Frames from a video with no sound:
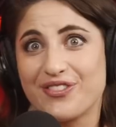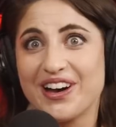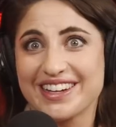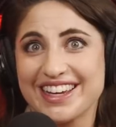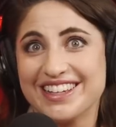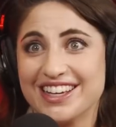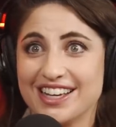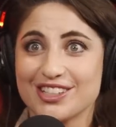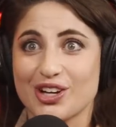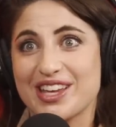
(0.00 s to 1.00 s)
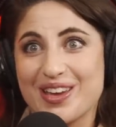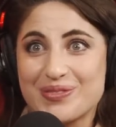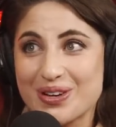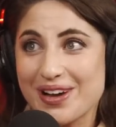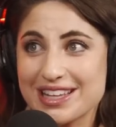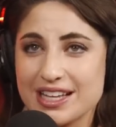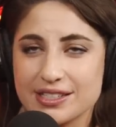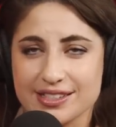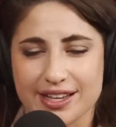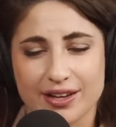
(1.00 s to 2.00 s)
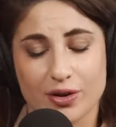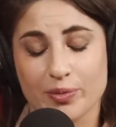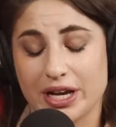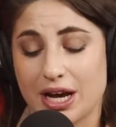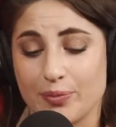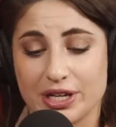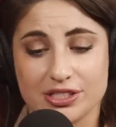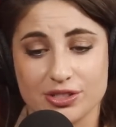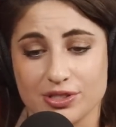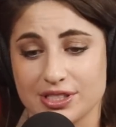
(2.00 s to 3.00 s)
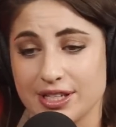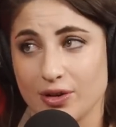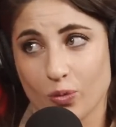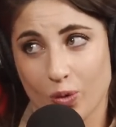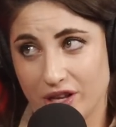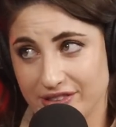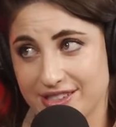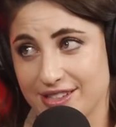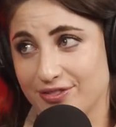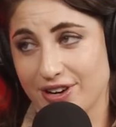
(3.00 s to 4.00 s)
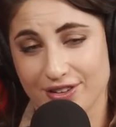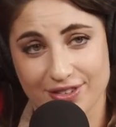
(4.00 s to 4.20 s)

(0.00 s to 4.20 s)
I funny? Should I keep doing this? It's like, oh my God, bitch, you just did it once in front